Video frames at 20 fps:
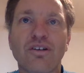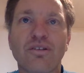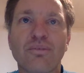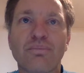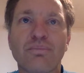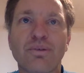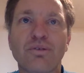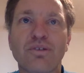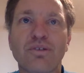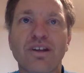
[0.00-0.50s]
that
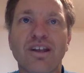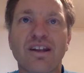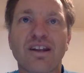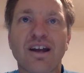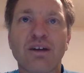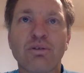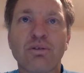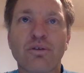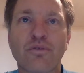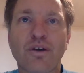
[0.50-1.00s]
building an
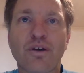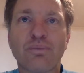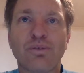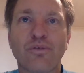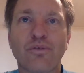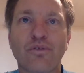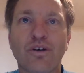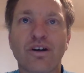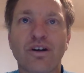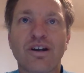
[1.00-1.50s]
RF
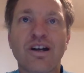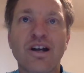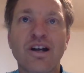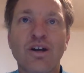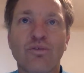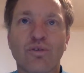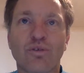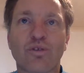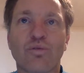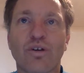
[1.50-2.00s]
amplifier
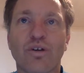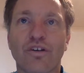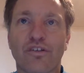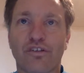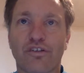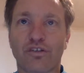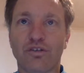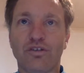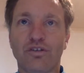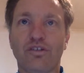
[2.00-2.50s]
requires
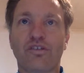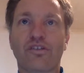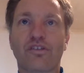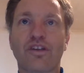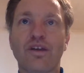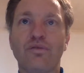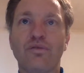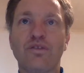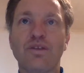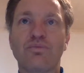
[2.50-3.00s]
certain
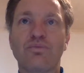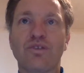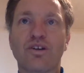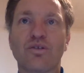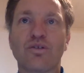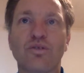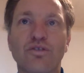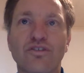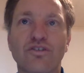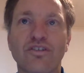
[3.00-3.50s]
safety
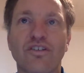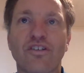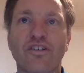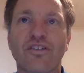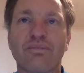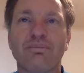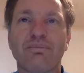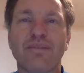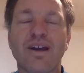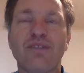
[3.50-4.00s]

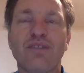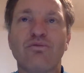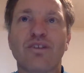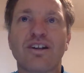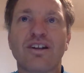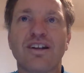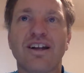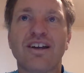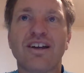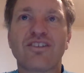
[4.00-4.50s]
precautions and
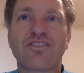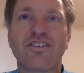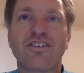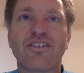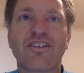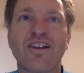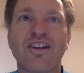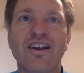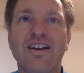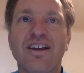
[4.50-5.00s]

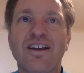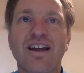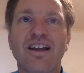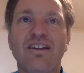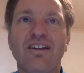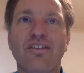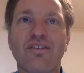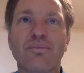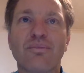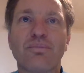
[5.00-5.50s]
regulations
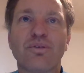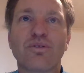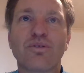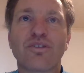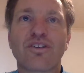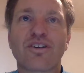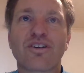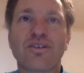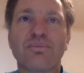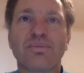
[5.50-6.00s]
and is important
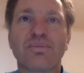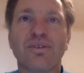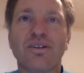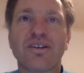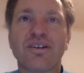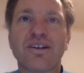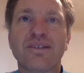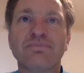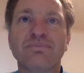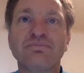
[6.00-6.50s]
to
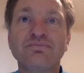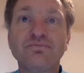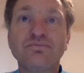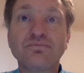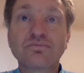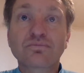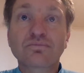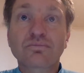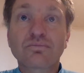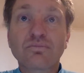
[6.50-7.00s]
comply.
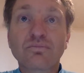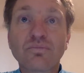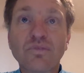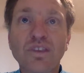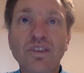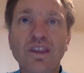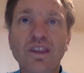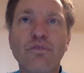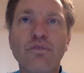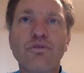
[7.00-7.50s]

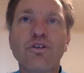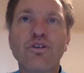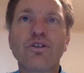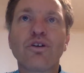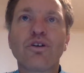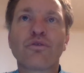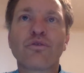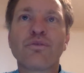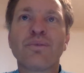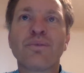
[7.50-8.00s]
If you're
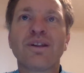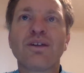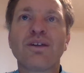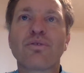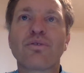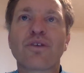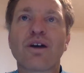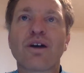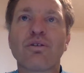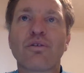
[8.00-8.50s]
not familiar
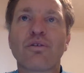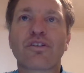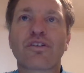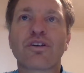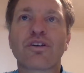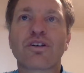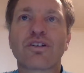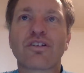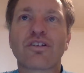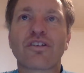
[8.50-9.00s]
with RF
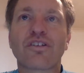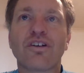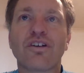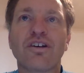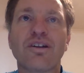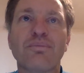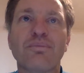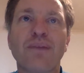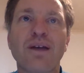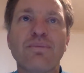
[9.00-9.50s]
circuit design,
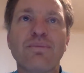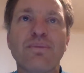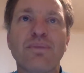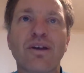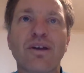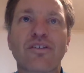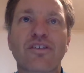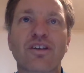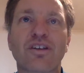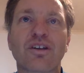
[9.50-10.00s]
it may be
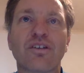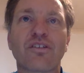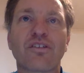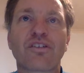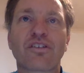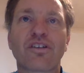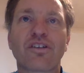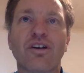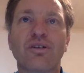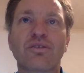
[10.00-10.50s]
best to
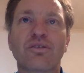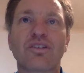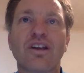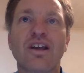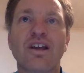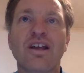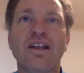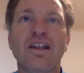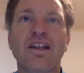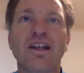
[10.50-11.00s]
consult
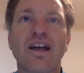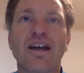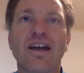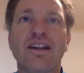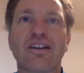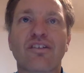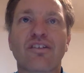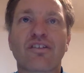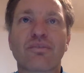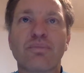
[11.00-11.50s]
an
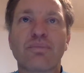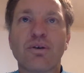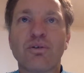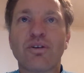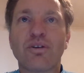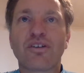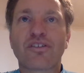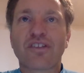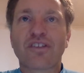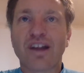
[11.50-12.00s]

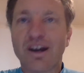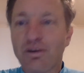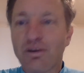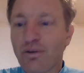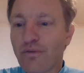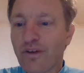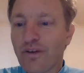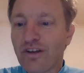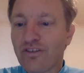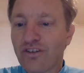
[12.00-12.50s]
experienced
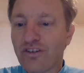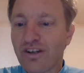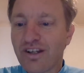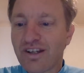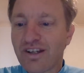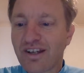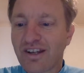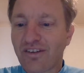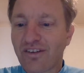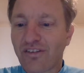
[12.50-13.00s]
RF
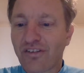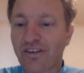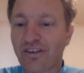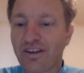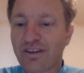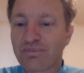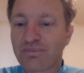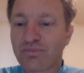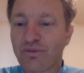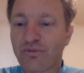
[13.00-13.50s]
engineer and
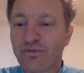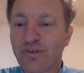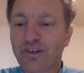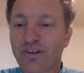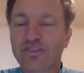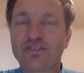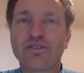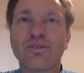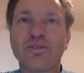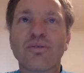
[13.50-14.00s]
seek
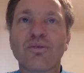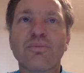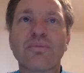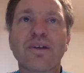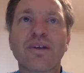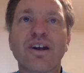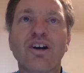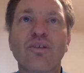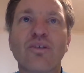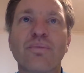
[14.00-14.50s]
professional
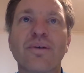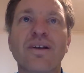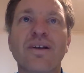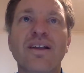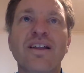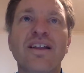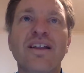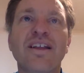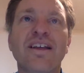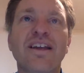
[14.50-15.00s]
help.
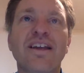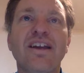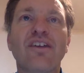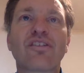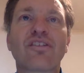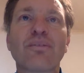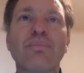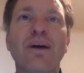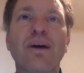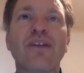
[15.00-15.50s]
Here's
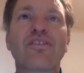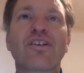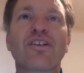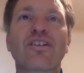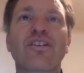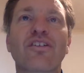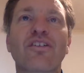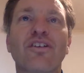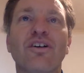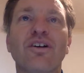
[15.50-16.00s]
a basic
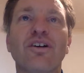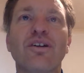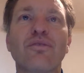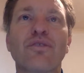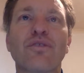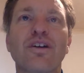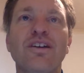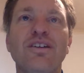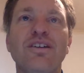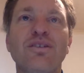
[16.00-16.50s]
design of
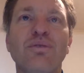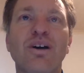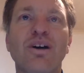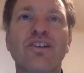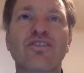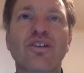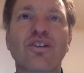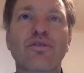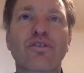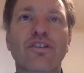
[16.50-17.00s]
a
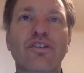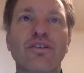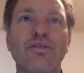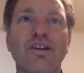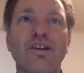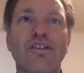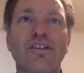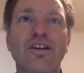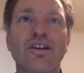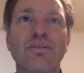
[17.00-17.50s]
UHF 70
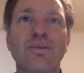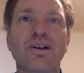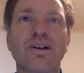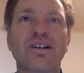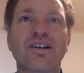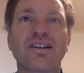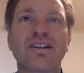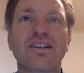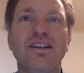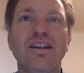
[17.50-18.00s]

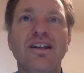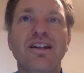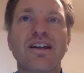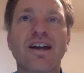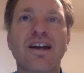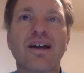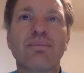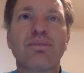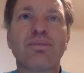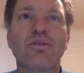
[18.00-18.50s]
centimeter linear
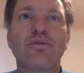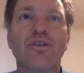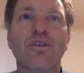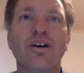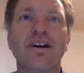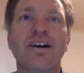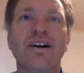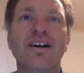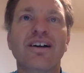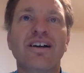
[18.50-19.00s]

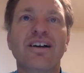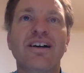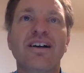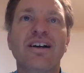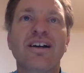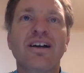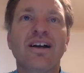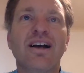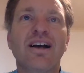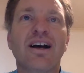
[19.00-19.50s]
amplifier.
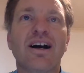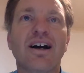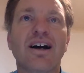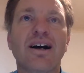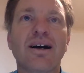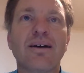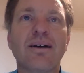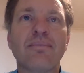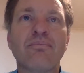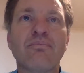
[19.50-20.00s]

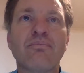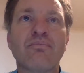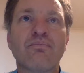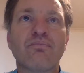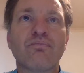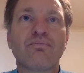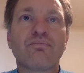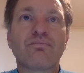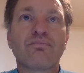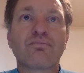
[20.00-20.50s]

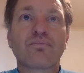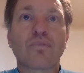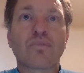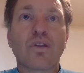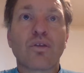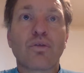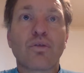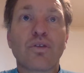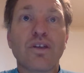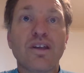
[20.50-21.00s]

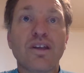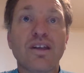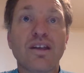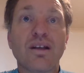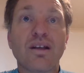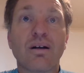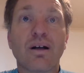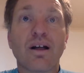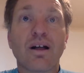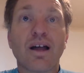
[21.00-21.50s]

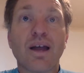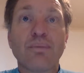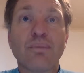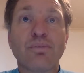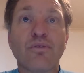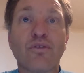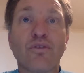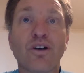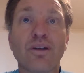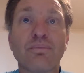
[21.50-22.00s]
The
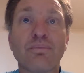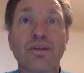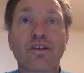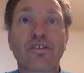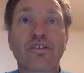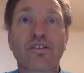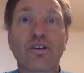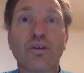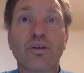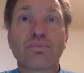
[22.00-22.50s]
amplifier
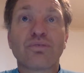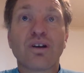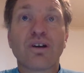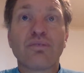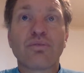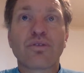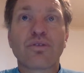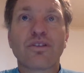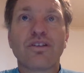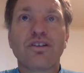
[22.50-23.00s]
must operate
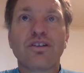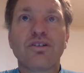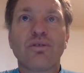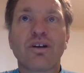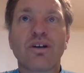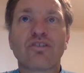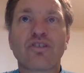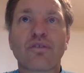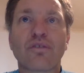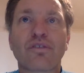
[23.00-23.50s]
within the
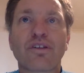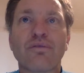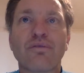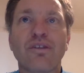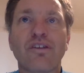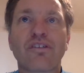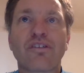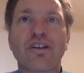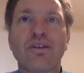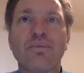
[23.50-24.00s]
UHF
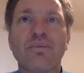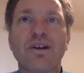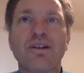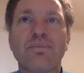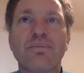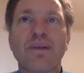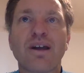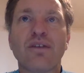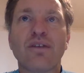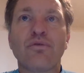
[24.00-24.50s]
70 centimeter
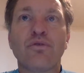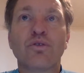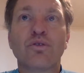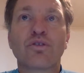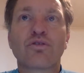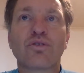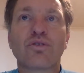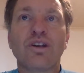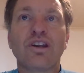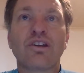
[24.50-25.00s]
band,
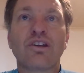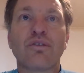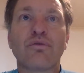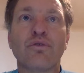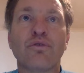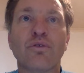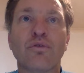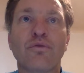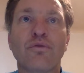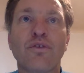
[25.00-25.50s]
420 to
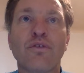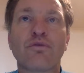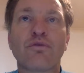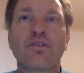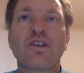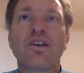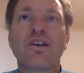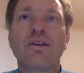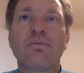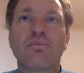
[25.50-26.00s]

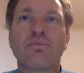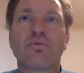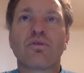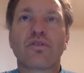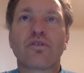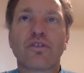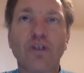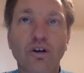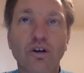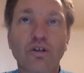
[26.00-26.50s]
450.
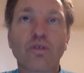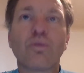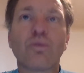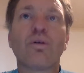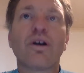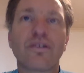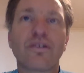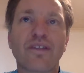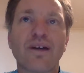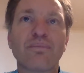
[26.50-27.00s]
It's not
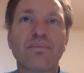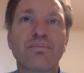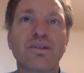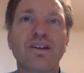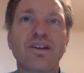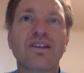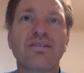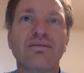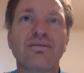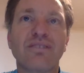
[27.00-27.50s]
quite that
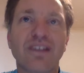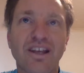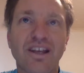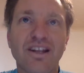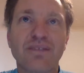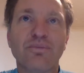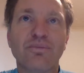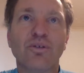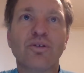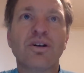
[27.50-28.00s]
big
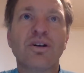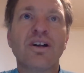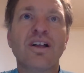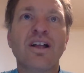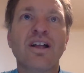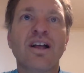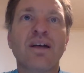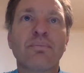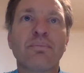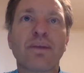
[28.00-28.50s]
anymore.
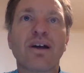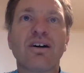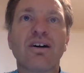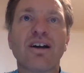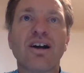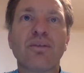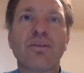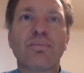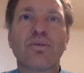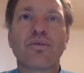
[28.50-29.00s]
Power
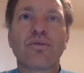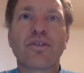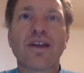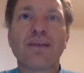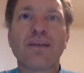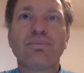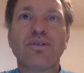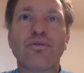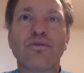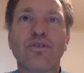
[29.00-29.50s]
output. The
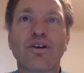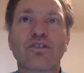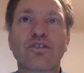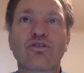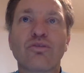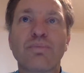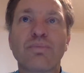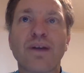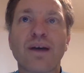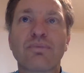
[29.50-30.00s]
amplifier
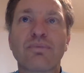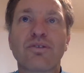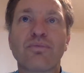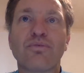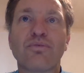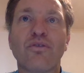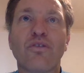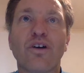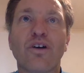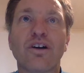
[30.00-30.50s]
should be able to
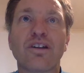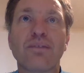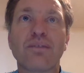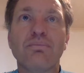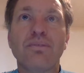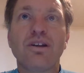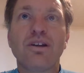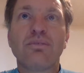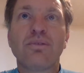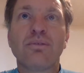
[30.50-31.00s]
provide a
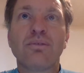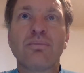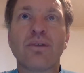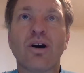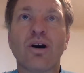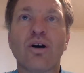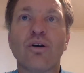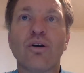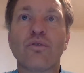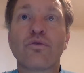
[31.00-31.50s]
minimum
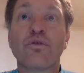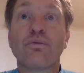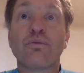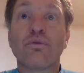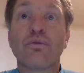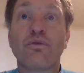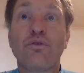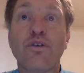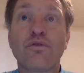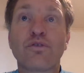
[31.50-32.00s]
of
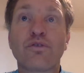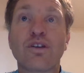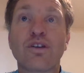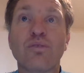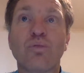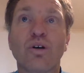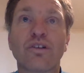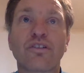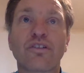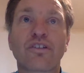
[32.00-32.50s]
50
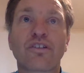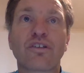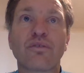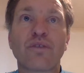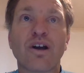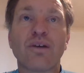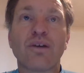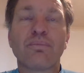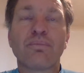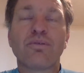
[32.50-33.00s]
watts of
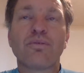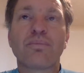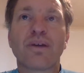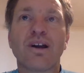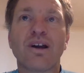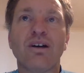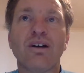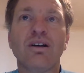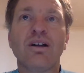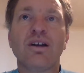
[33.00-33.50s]
output
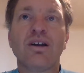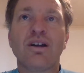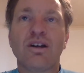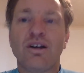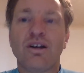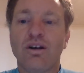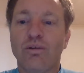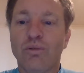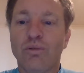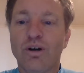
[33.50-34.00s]
power.
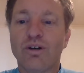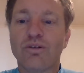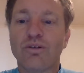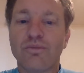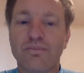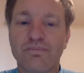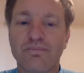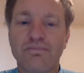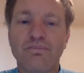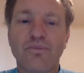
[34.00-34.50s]

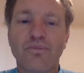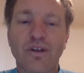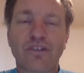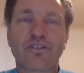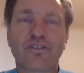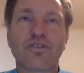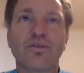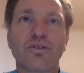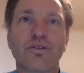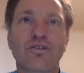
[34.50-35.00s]
Well,
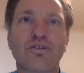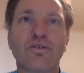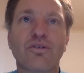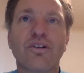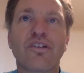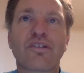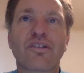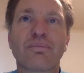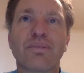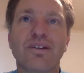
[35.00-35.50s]
that's your
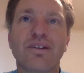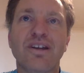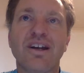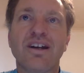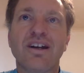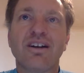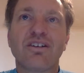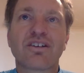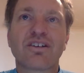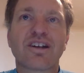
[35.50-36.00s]
choice, but
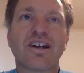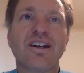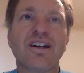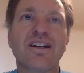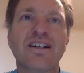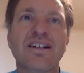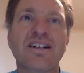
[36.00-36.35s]
yeah, okay.